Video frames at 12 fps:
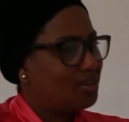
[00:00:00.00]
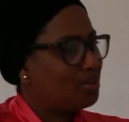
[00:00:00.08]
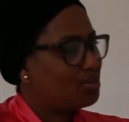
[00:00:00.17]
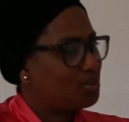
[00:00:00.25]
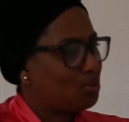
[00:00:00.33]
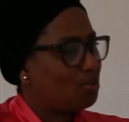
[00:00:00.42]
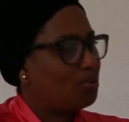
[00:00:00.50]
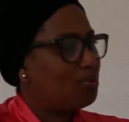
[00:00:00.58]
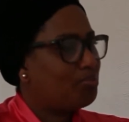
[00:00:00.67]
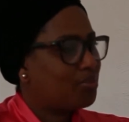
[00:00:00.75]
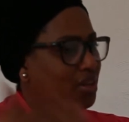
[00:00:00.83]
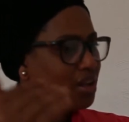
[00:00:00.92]
So
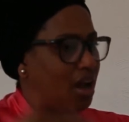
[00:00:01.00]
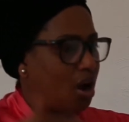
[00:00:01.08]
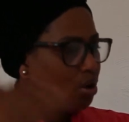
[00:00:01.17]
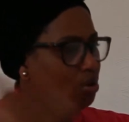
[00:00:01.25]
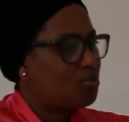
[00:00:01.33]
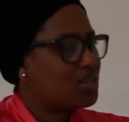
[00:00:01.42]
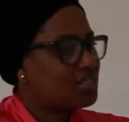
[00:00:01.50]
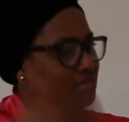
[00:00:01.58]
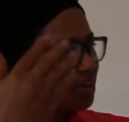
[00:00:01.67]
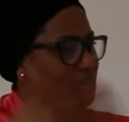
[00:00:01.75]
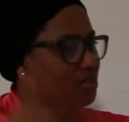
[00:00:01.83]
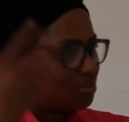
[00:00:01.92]
I always
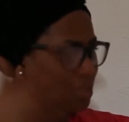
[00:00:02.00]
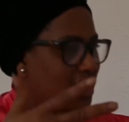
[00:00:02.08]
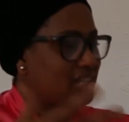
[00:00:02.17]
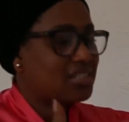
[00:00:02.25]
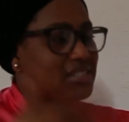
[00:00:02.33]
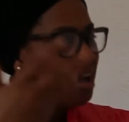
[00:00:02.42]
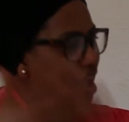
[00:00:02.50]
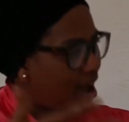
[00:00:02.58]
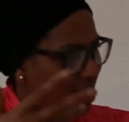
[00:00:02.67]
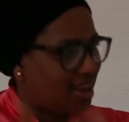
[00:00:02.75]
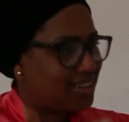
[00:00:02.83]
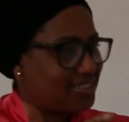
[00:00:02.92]
try to that. It's
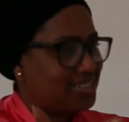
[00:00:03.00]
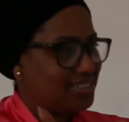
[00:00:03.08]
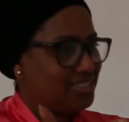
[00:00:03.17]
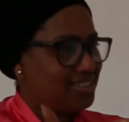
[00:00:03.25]
hard.